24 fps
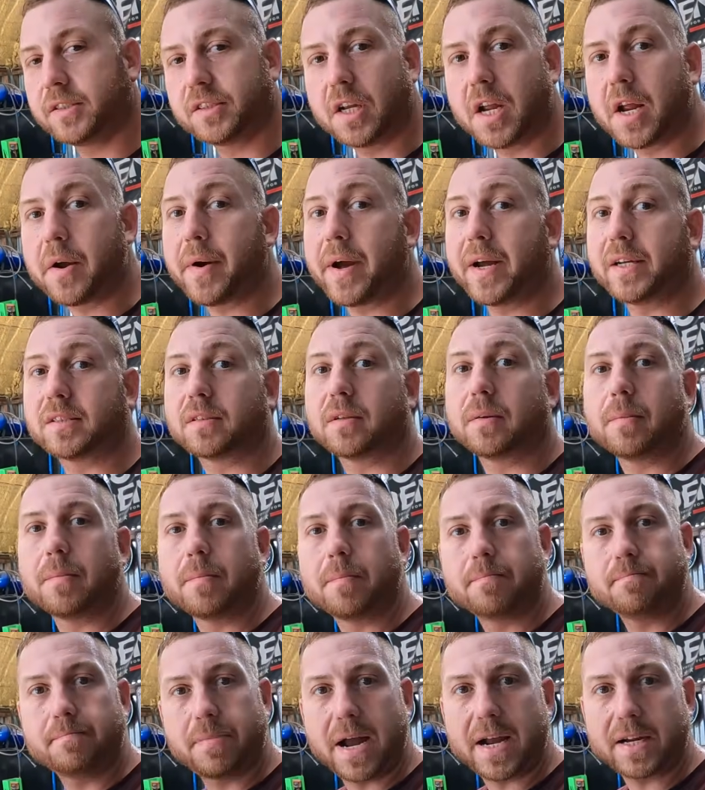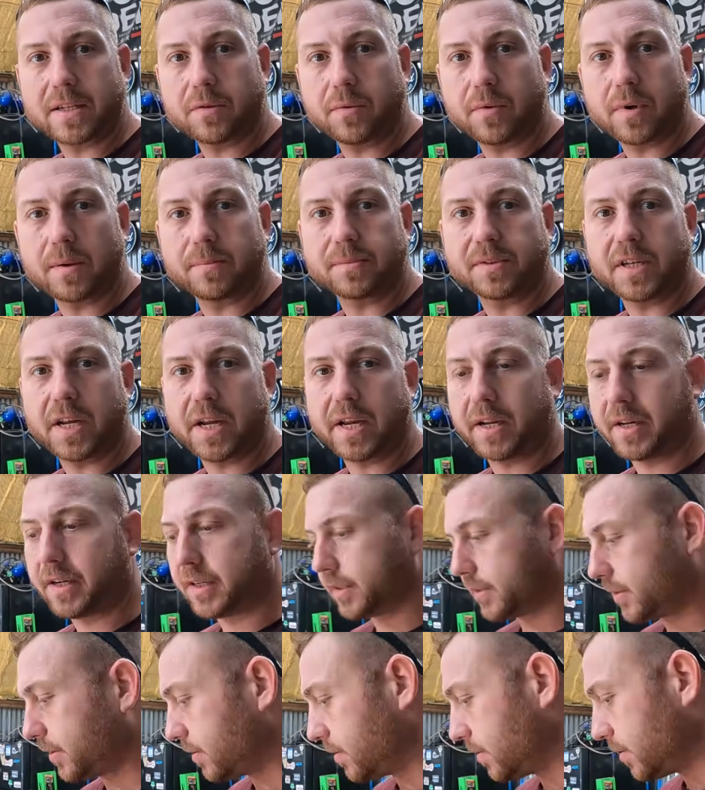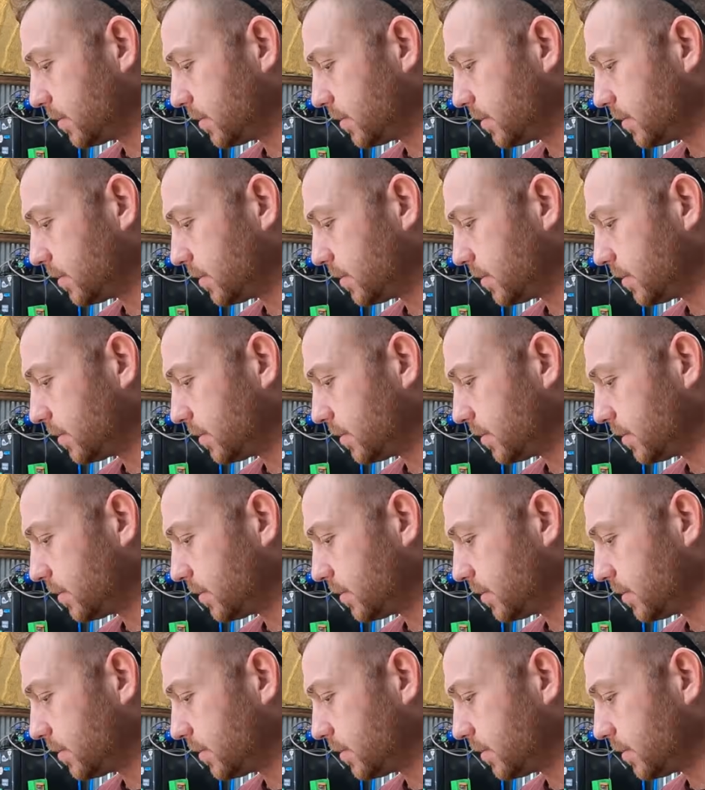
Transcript: So anyways, back to what I'm saying is,